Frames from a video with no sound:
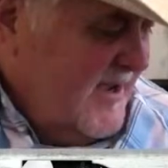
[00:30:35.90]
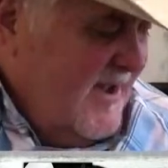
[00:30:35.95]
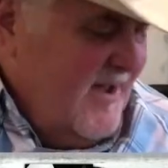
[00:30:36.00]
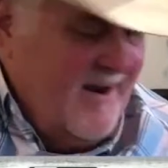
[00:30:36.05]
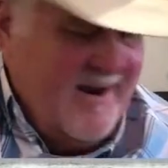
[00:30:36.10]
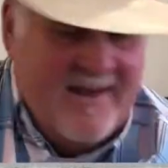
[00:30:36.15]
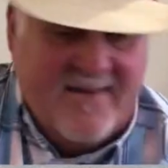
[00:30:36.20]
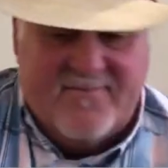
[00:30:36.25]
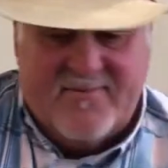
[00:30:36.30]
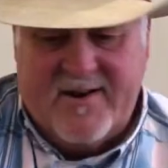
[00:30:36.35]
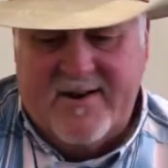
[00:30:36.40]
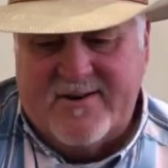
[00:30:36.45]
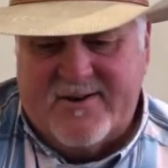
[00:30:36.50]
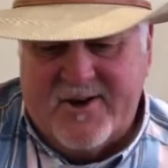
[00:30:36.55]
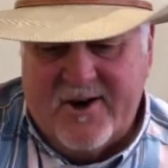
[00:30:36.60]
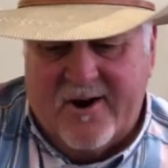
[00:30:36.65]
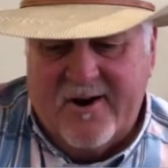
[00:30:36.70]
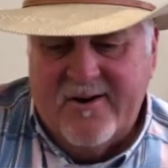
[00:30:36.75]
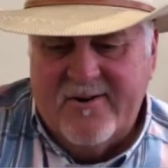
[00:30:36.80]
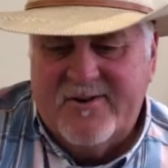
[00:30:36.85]
I left at
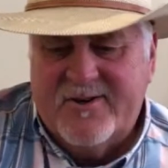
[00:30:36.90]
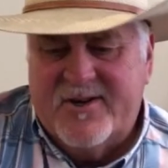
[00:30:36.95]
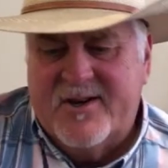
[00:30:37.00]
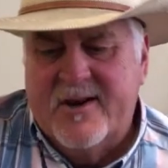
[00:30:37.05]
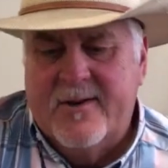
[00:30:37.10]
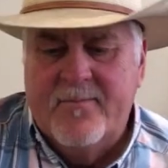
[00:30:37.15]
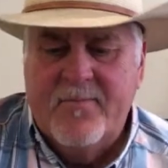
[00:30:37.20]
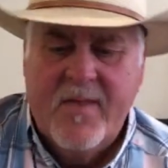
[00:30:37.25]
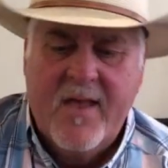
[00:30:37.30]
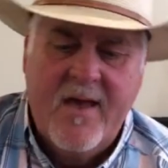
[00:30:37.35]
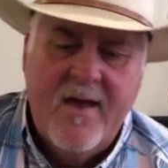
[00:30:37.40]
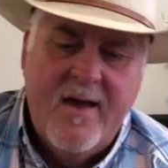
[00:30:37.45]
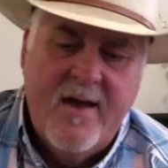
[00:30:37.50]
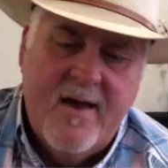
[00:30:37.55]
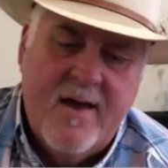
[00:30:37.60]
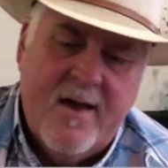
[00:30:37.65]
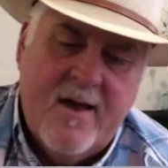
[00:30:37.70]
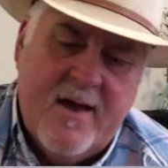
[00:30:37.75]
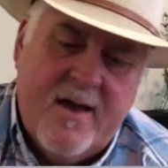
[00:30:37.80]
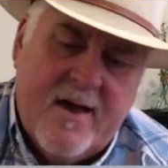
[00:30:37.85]
church.
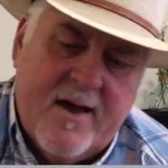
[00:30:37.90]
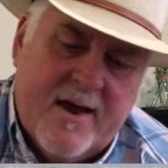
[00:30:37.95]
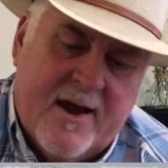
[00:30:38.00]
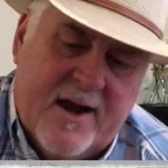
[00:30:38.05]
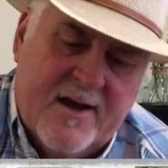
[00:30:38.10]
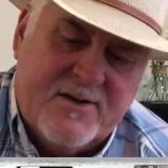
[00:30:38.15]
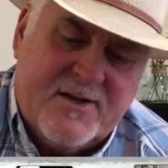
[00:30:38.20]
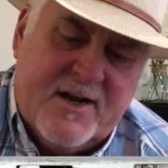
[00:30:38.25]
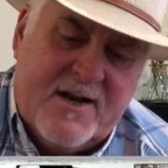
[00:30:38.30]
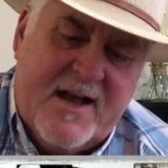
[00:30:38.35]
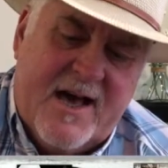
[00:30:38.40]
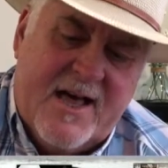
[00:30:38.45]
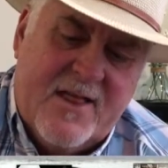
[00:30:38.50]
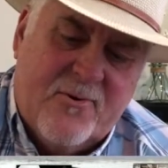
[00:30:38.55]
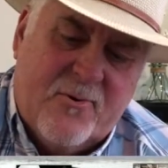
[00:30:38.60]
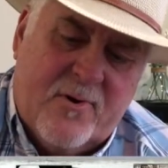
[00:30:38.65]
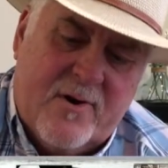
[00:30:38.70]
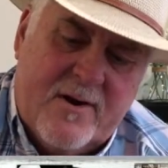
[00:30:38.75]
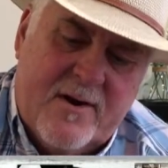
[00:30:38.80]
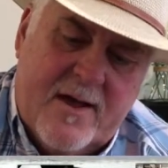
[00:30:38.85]
Here's
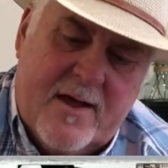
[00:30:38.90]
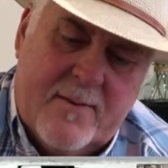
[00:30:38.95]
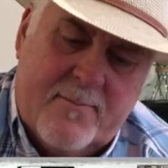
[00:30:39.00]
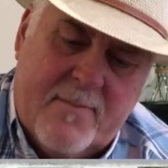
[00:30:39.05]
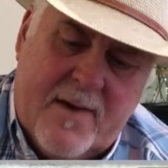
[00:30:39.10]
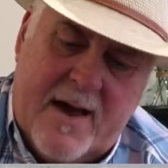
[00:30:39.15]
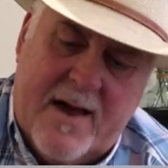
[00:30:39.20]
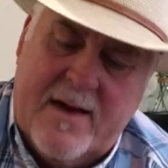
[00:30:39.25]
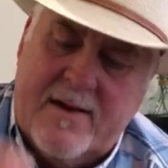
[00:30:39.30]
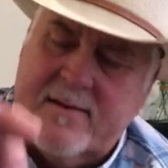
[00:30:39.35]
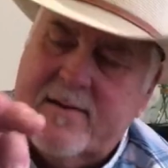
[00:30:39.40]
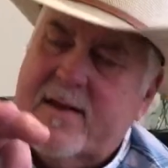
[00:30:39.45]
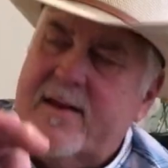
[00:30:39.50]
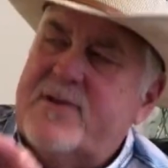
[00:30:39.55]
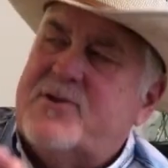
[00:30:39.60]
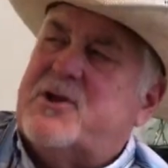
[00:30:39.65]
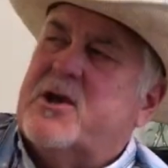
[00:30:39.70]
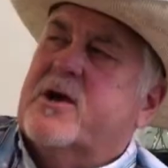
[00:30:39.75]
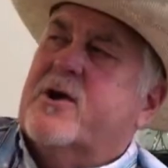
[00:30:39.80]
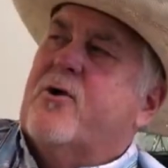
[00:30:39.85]
another one that might
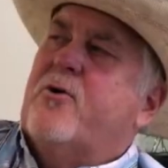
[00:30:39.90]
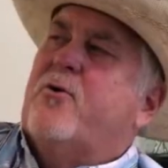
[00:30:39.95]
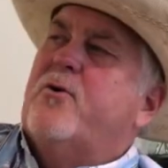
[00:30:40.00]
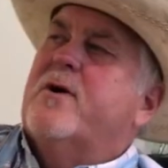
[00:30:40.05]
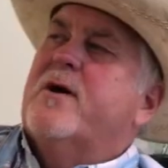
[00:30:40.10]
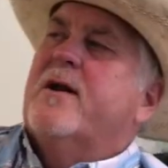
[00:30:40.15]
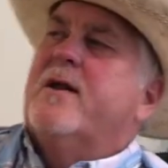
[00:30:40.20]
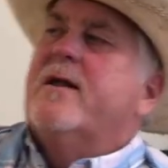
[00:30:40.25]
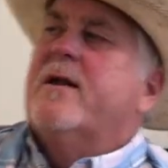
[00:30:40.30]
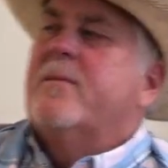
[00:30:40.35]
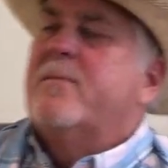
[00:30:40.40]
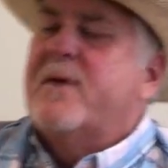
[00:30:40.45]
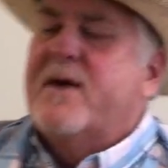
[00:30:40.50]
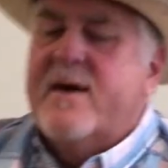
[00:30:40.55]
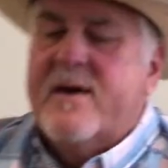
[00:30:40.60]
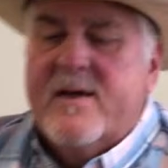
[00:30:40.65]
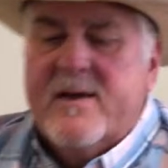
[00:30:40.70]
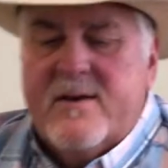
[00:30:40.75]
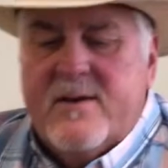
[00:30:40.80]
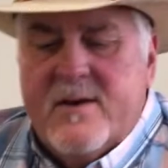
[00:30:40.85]
get you going a little
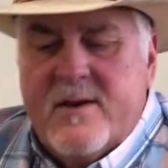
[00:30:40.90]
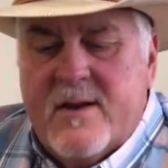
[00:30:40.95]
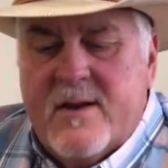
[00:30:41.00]
bit.